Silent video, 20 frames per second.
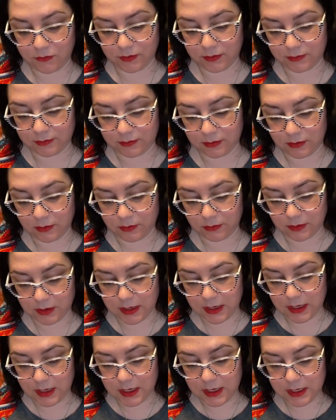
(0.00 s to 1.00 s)
And so
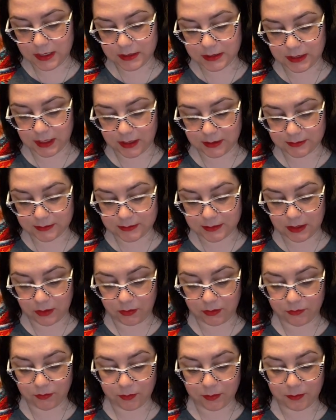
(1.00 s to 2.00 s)
to kind of stay away
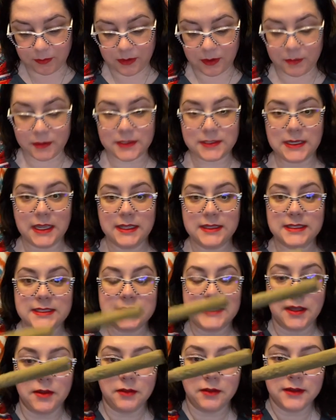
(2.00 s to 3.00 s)
from it, but I'm going to take this
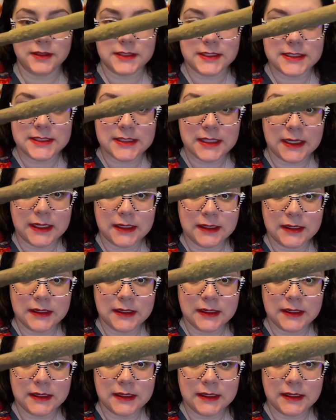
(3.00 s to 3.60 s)
out. Look at this thing.